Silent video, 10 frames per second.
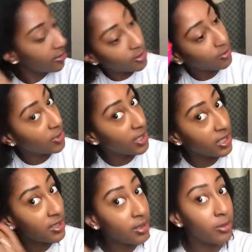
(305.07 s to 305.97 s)
Hopefully
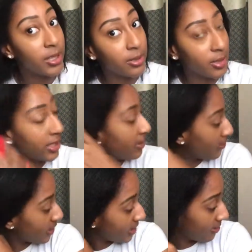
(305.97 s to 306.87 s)
the wig will lay
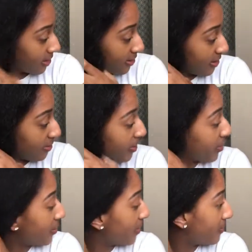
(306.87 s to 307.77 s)
flat without any
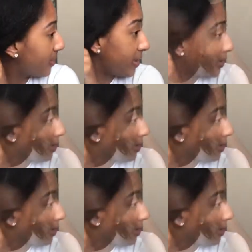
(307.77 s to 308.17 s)
weird bumps.